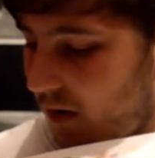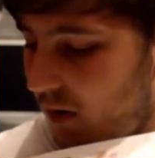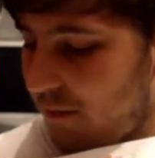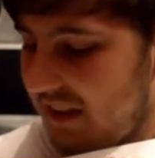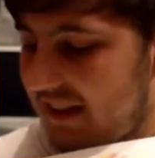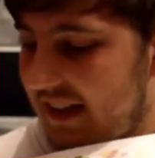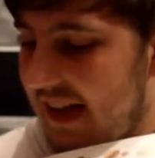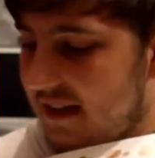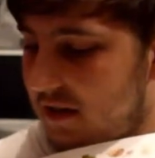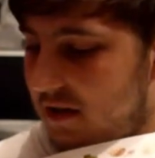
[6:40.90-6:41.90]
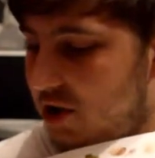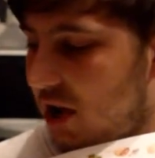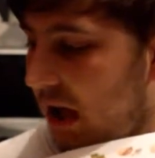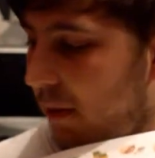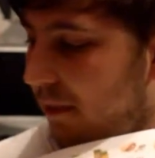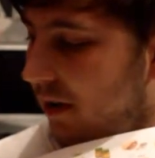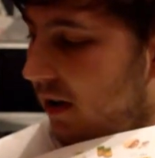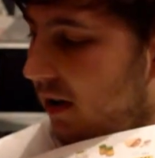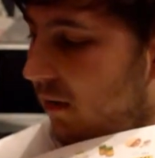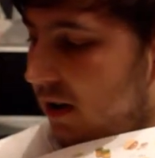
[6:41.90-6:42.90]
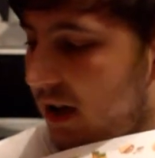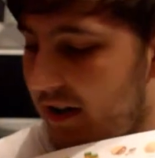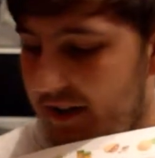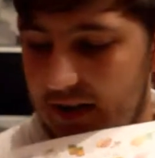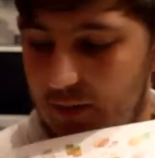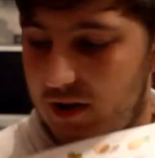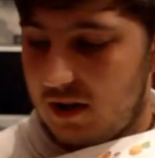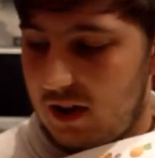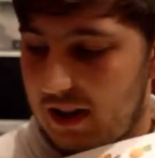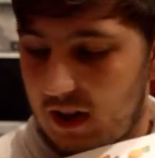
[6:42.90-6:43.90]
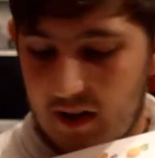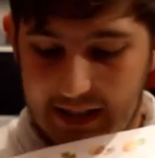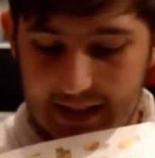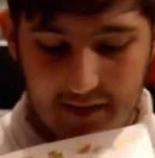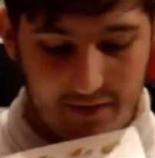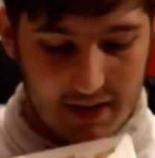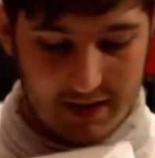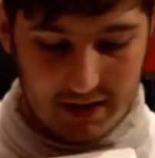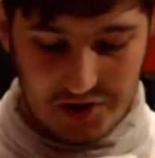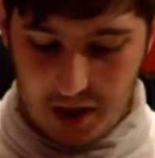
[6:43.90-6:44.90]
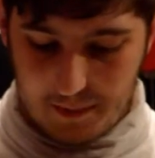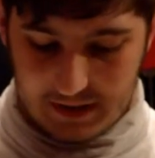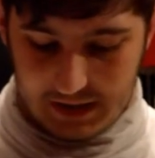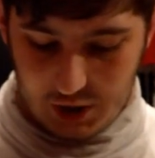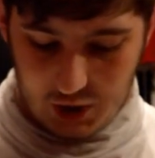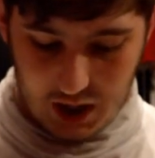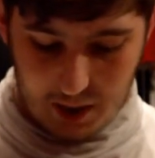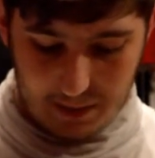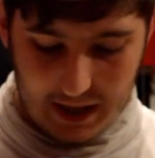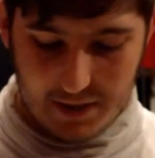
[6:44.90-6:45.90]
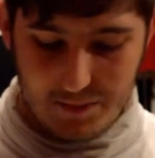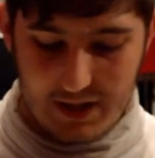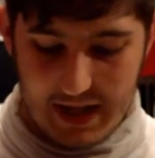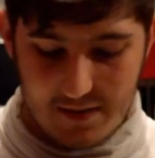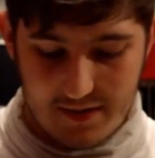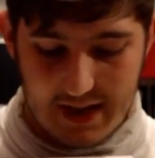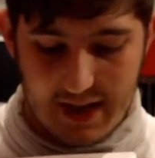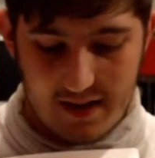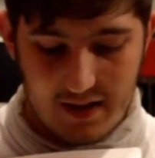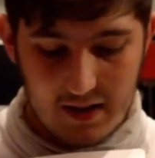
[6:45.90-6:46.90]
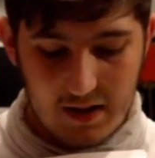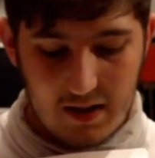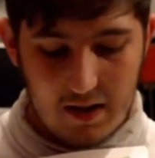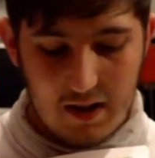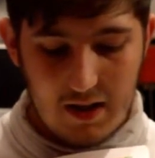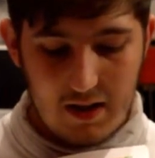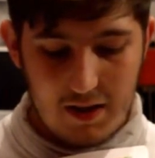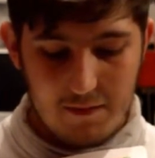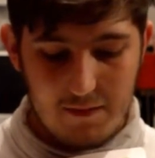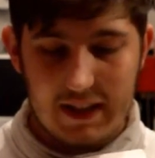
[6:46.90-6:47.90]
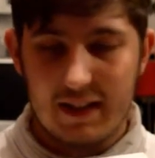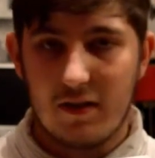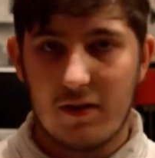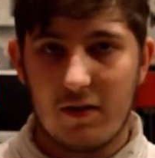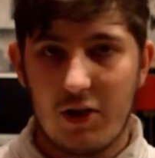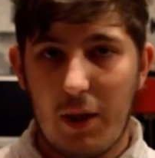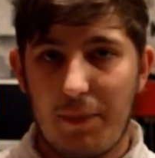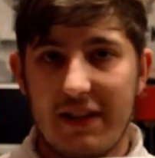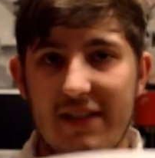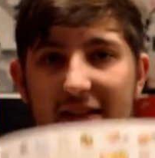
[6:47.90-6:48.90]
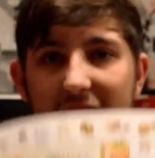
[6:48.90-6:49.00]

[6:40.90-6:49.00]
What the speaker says: omise, so the shop. What kind of things are you likely to find in a Japanese shop? How to pronounce it in Japanese